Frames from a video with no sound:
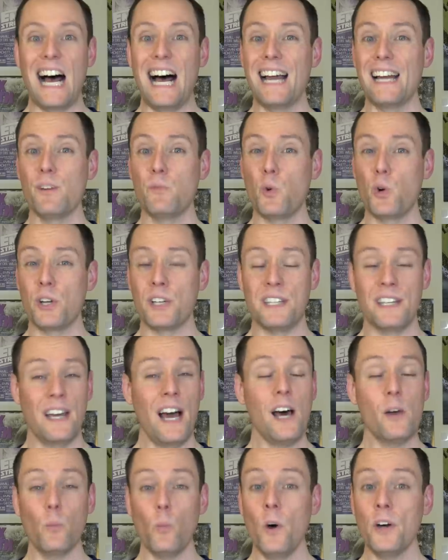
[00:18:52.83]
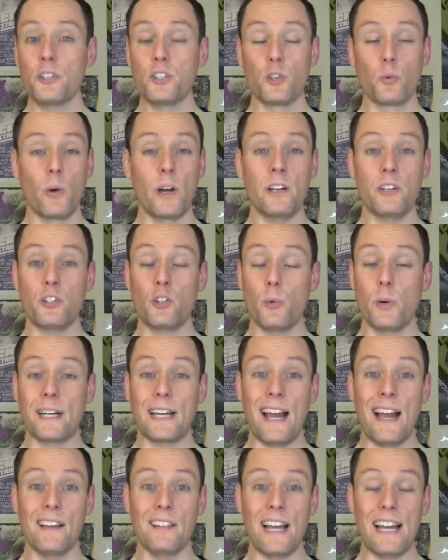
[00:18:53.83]
I would not want to run into a
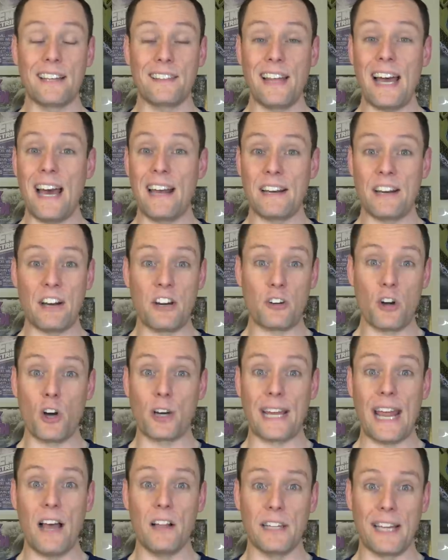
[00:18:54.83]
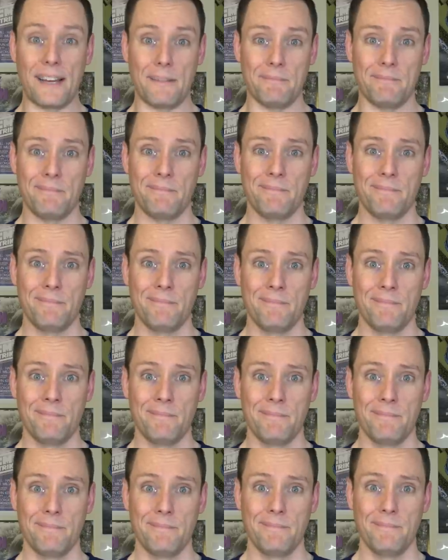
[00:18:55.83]
guy like that in a dark alley.
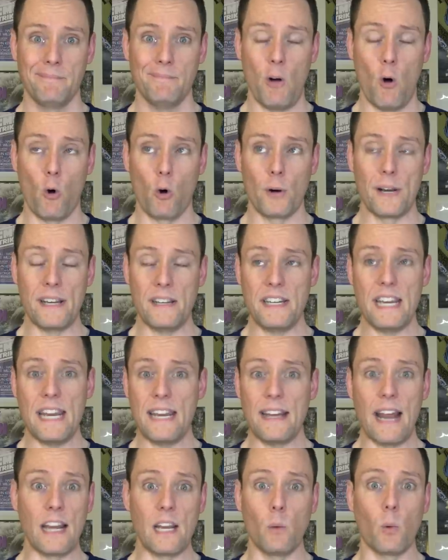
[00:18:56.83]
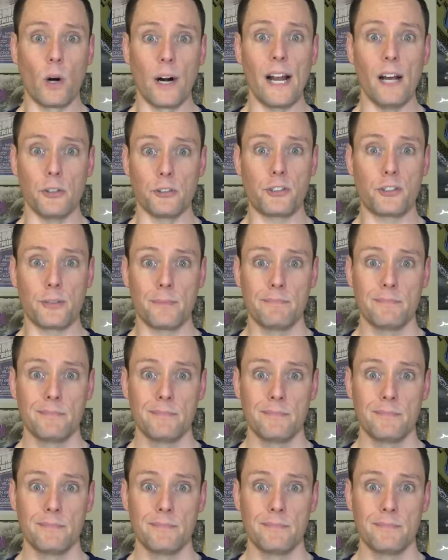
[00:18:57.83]
Or indeed anywhere else.